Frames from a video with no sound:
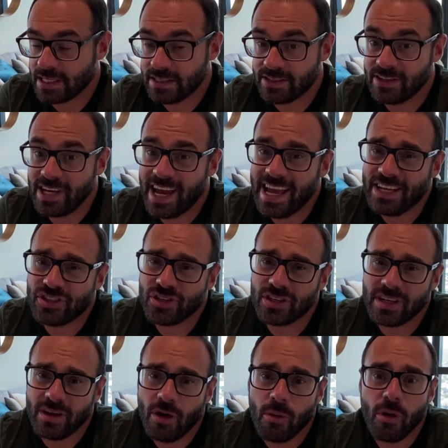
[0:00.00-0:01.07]
So yeah, it
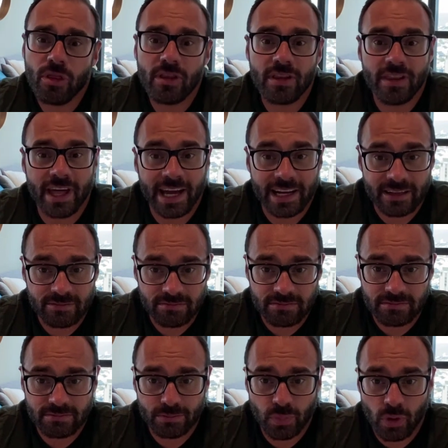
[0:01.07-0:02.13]
should, other than that,
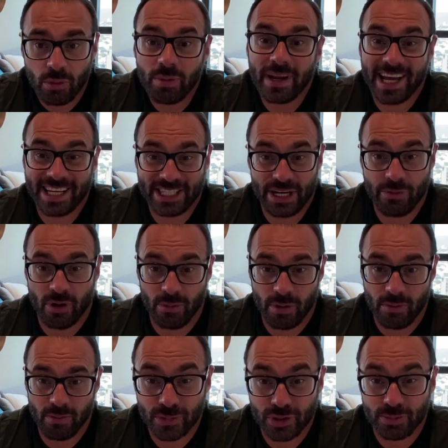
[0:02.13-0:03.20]
probably actually won't
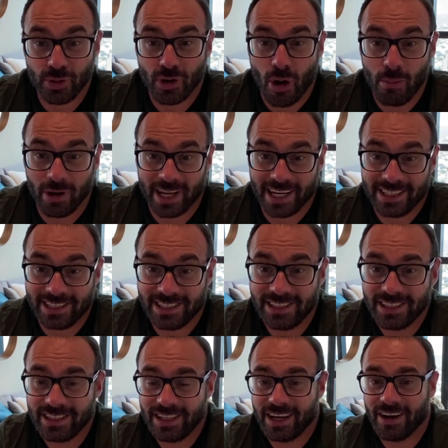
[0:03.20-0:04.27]
be much more
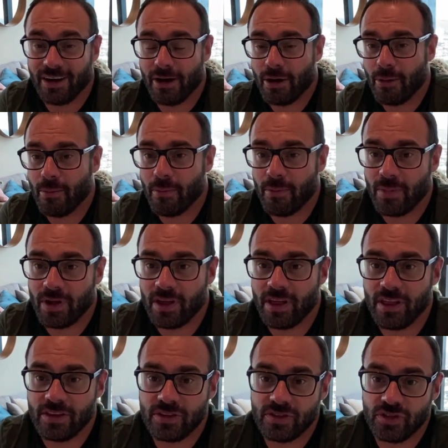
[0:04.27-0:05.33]
complicated.
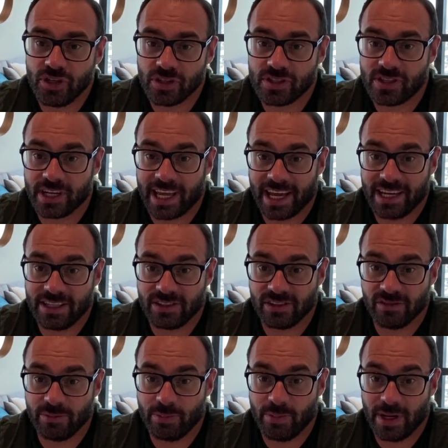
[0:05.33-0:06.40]
Just a case
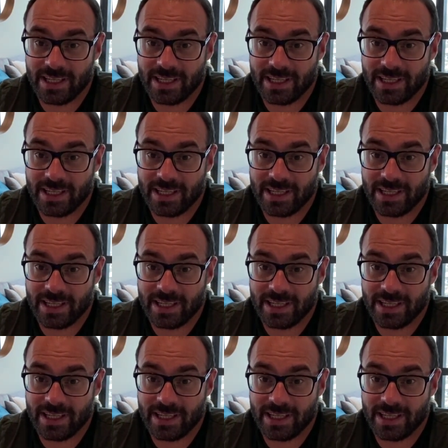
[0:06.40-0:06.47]
of